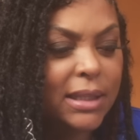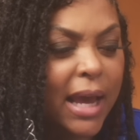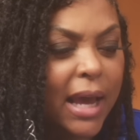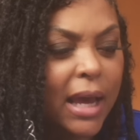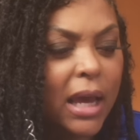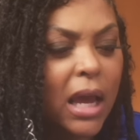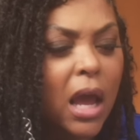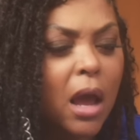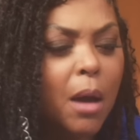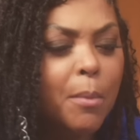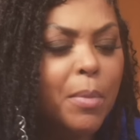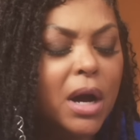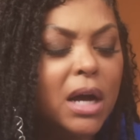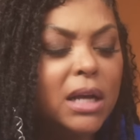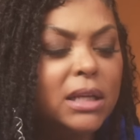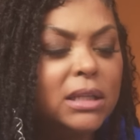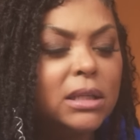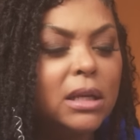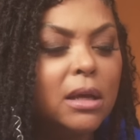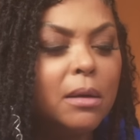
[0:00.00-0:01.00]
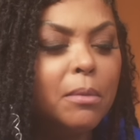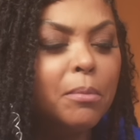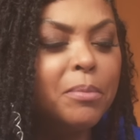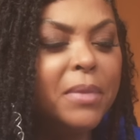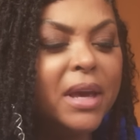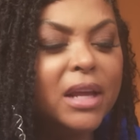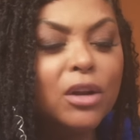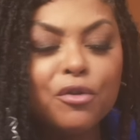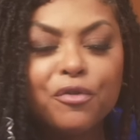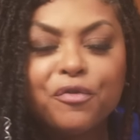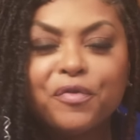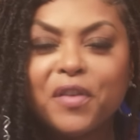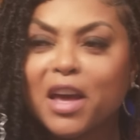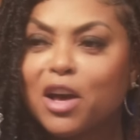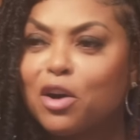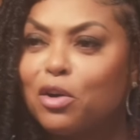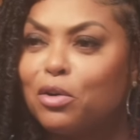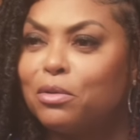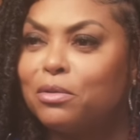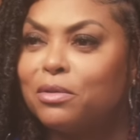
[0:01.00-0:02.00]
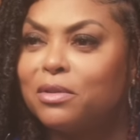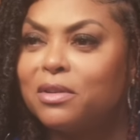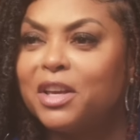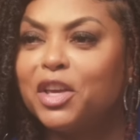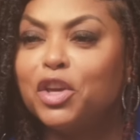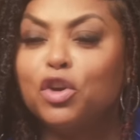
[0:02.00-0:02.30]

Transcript: say because men are fickle.